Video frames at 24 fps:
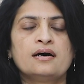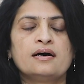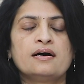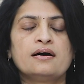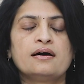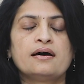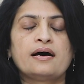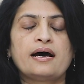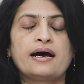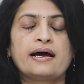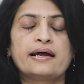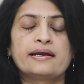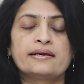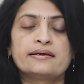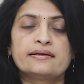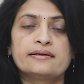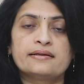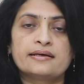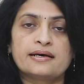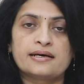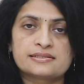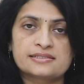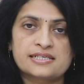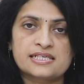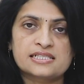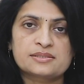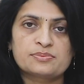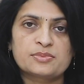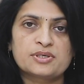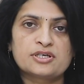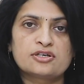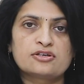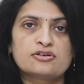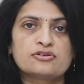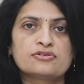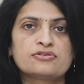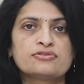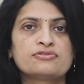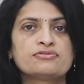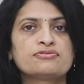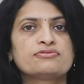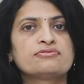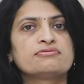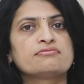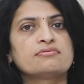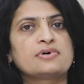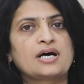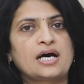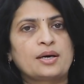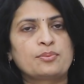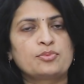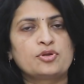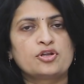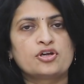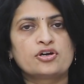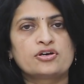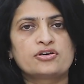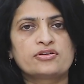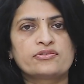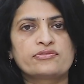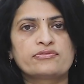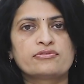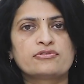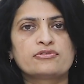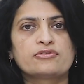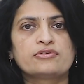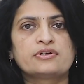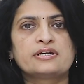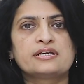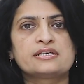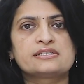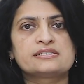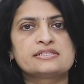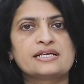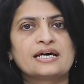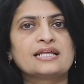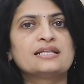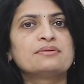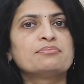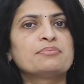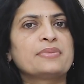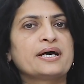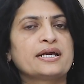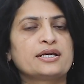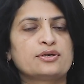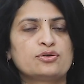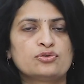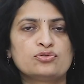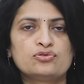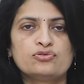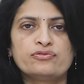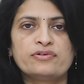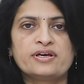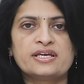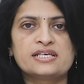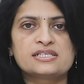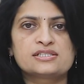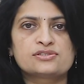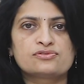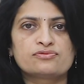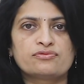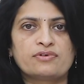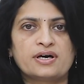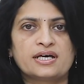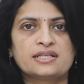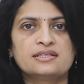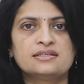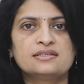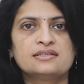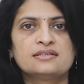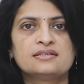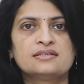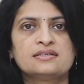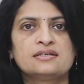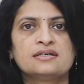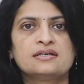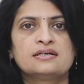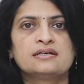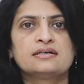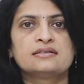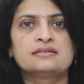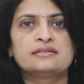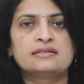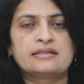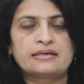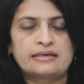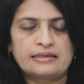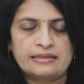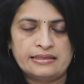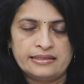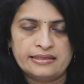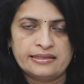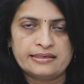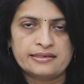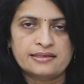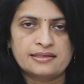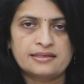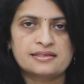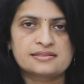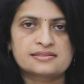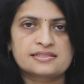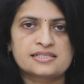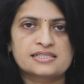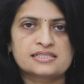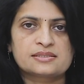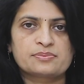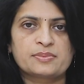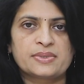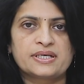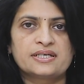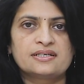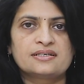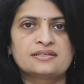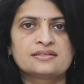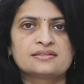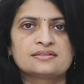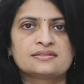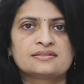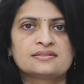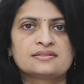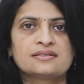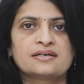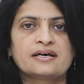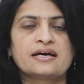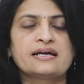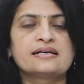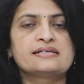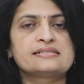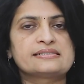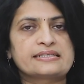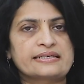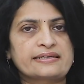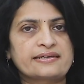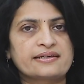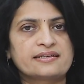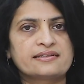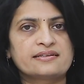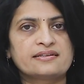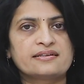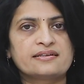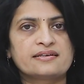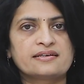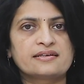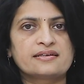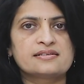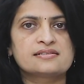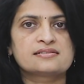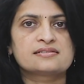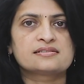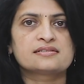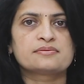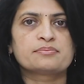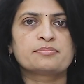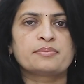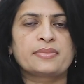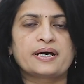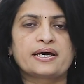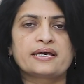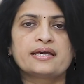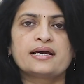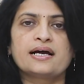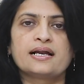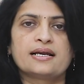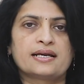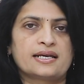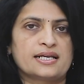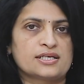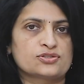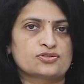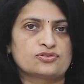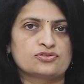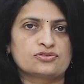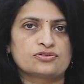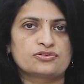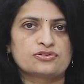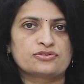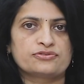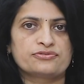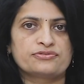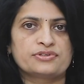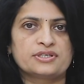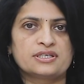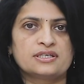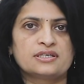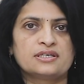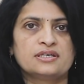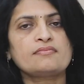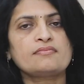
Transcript: And assessment of amniotic fluid is done by two ways. One, the clinical assessment, and second thing is by ultrasonography.